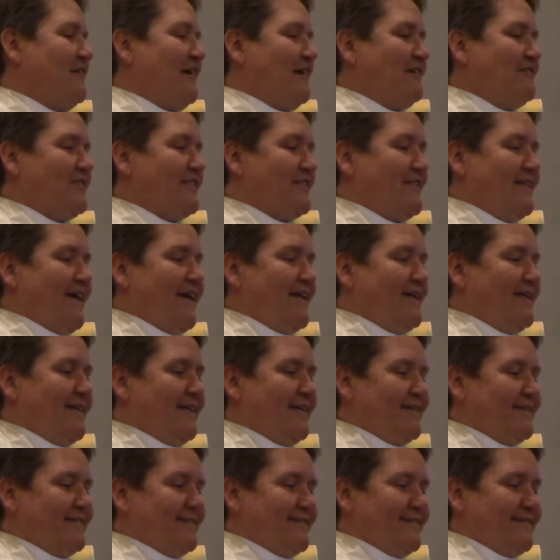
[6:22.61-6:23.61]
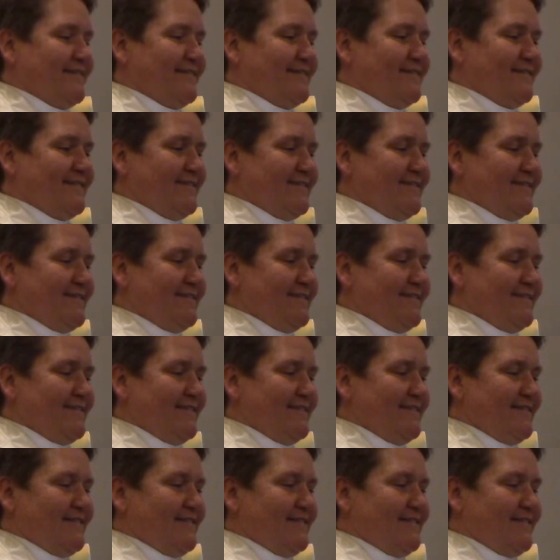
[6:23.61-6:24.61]
outstanding.
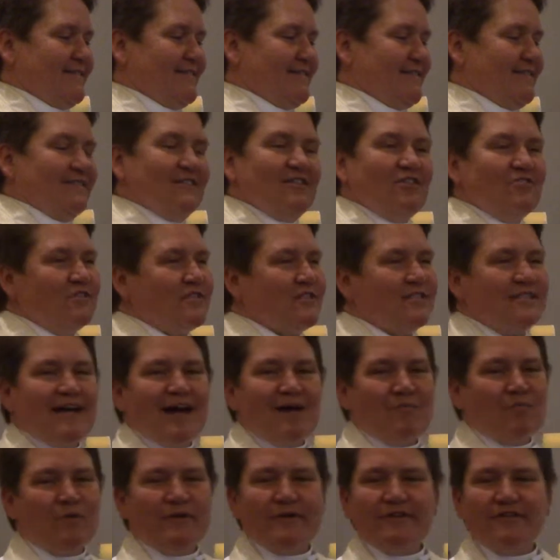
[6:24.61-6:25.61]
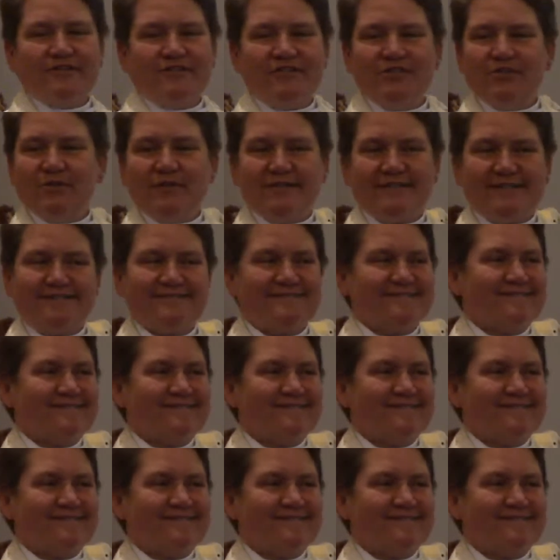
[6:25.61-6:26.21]
Don't stop what you're doing.